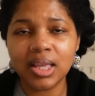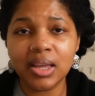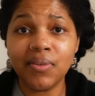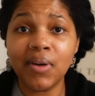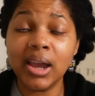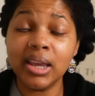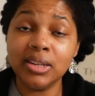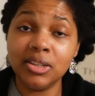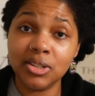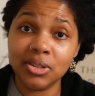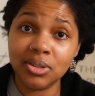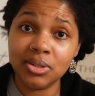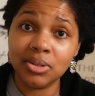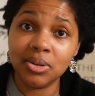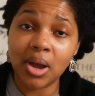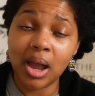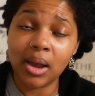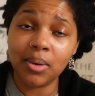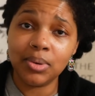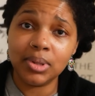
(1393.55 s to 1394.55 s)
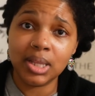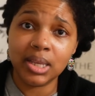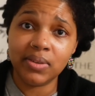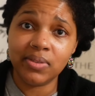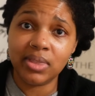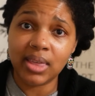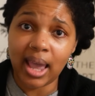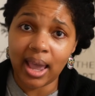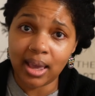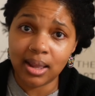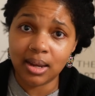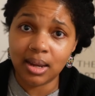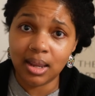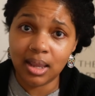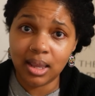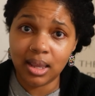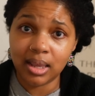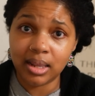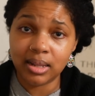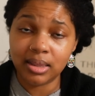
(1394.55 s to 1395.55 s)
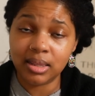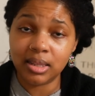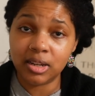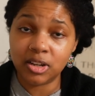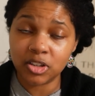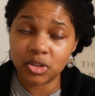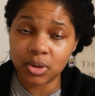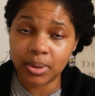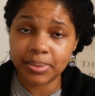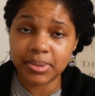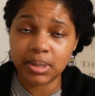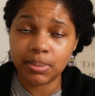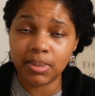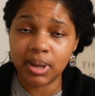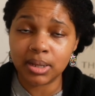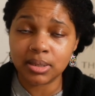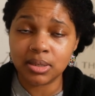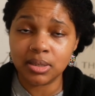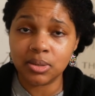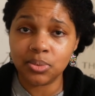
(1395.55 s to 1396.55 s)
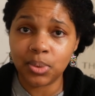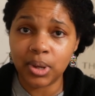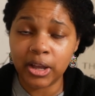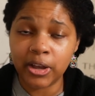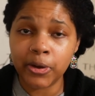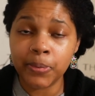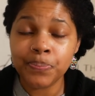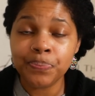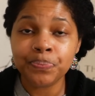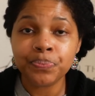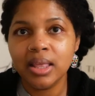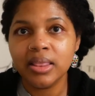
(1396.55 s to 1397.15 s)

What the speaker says: If I do, I will leave that in the description box as well.